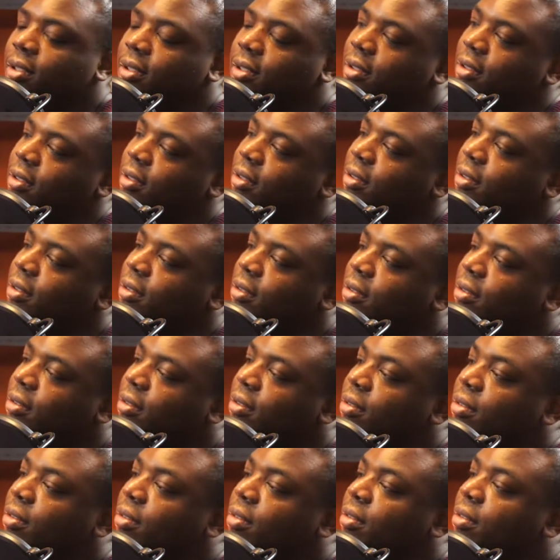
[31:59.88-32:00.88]

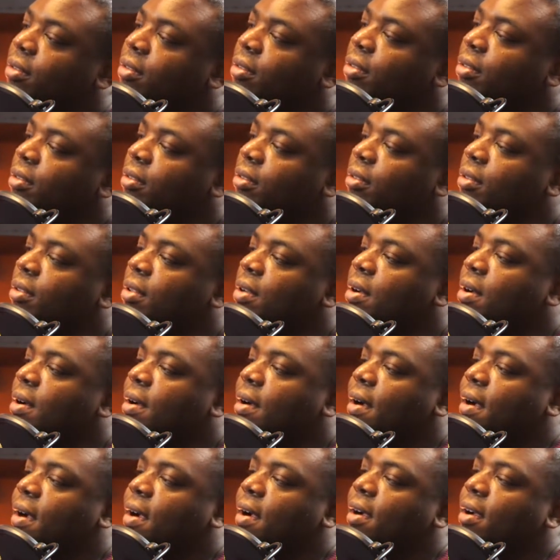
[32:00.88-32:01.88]

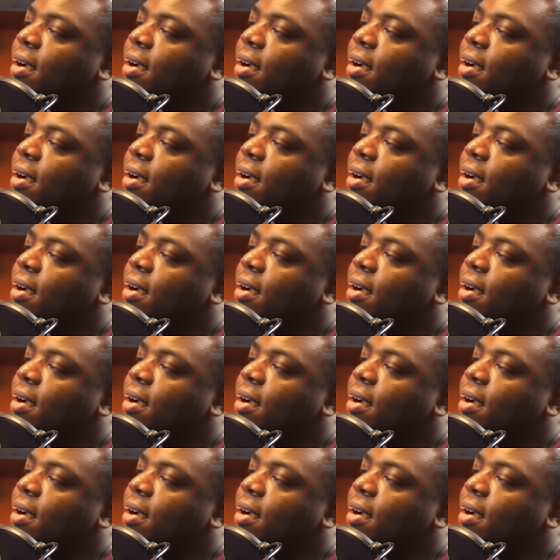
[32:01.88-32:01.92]
No words are spoken by the person on screen.